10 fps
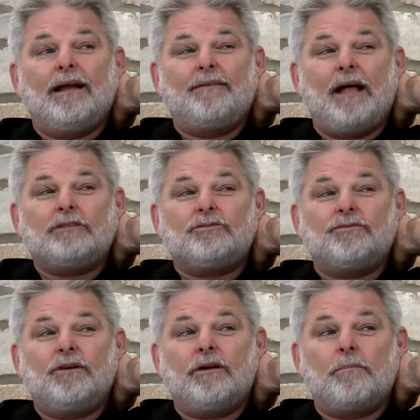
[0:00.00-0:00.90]
And that's
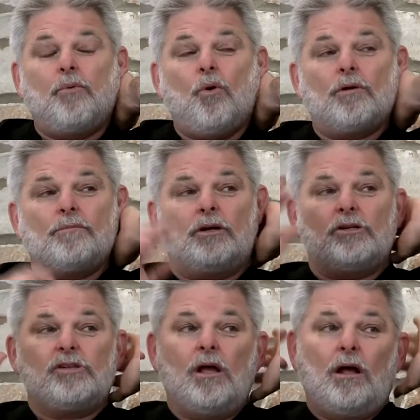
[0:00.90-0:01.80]
very important
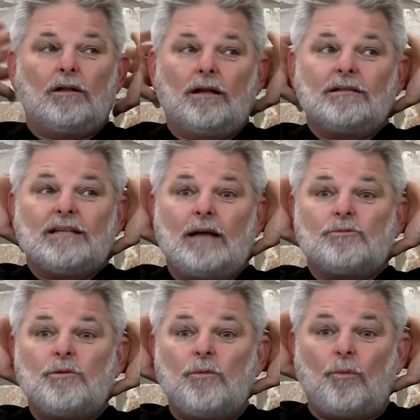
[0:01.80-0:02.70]
because a lot of
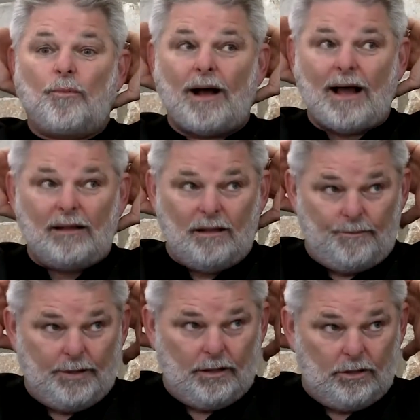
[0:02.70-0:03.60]
times people pile
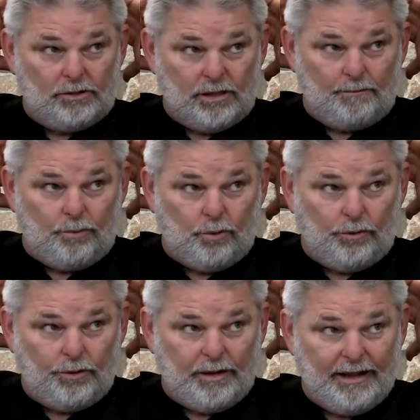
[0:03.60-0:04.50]
up pillows and
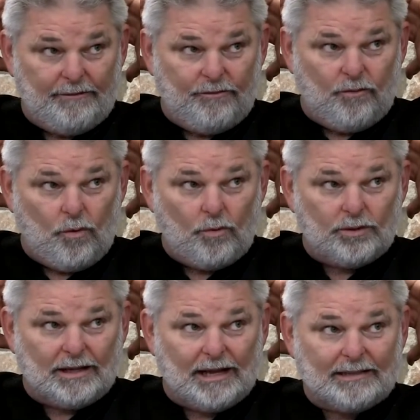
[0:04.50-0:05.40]
pull their head
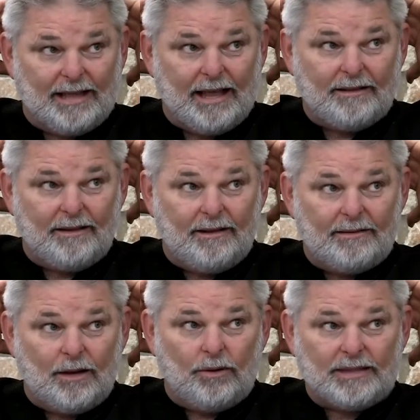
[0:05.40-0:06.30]
forward like that.
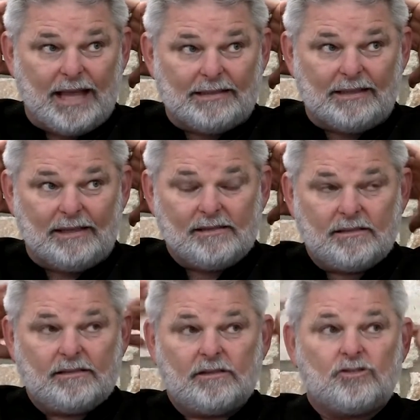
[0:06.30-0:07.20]
Now, what that does
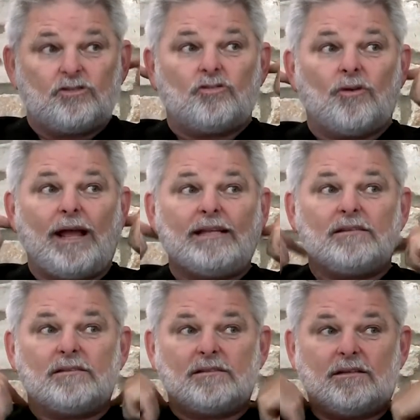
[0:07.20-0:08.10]
is it
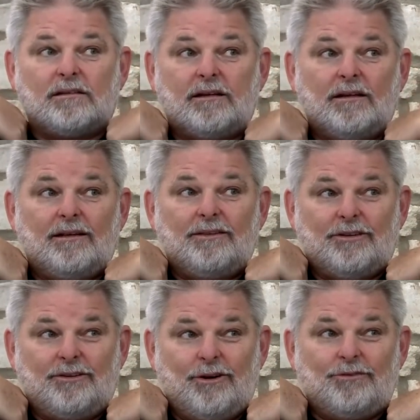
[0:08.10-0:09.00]
straightens
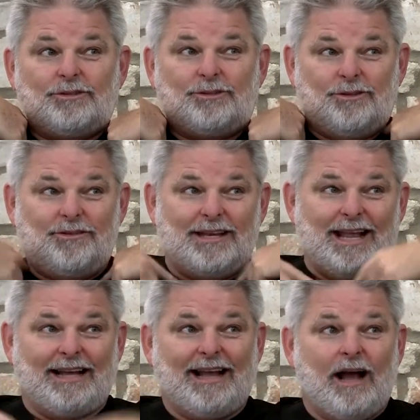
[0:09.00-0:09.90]
the curvature of the
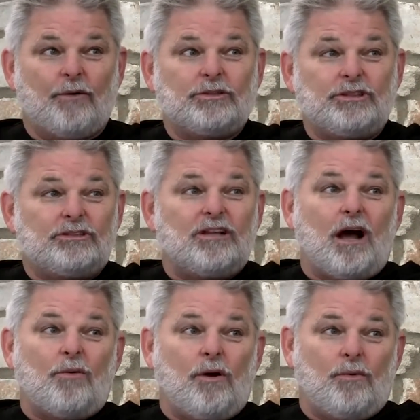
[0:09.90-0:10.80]
neck out, which is
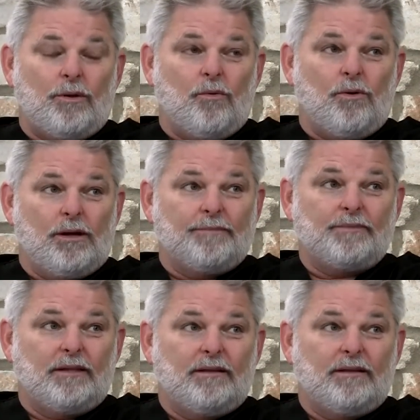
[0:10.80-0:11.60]
not what we want.